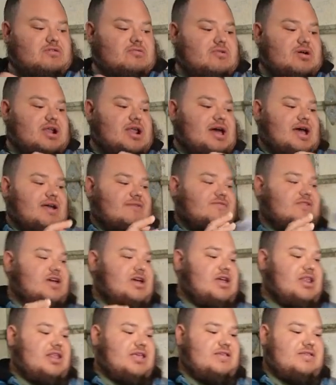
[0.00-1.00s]
what I've
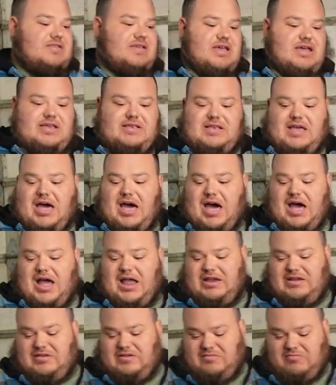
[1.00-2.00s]
done is that I
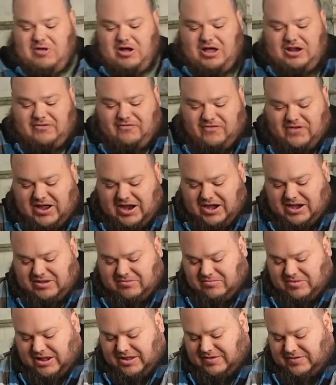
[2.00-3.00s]
just modified it
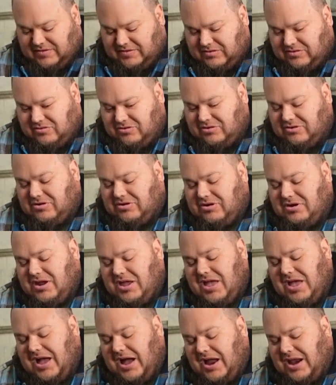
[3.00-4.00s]
myself, or
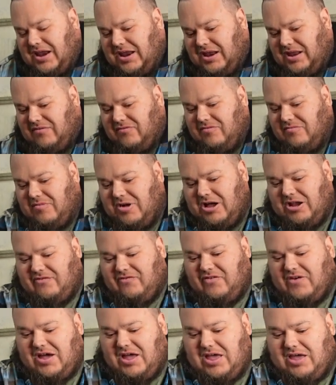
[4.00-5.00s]
I didn't even
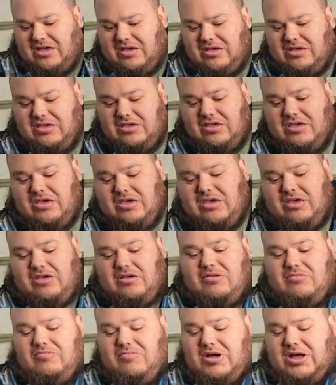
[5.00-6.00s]
modify it,
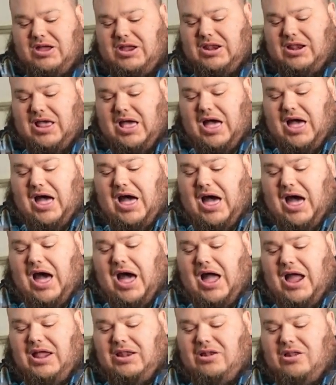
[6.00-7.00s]
but
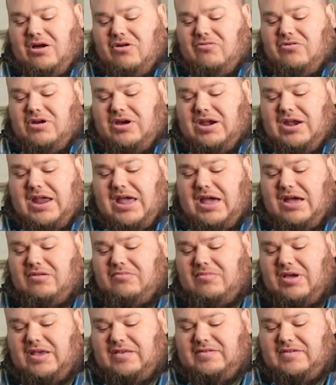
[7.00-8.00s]
I lower it down
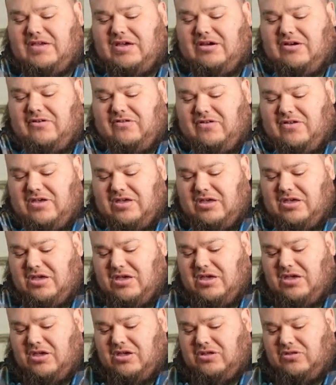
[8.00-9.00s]
myself
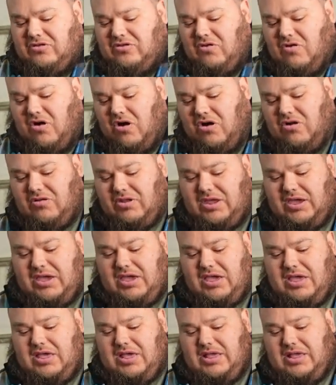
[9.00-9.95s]
to only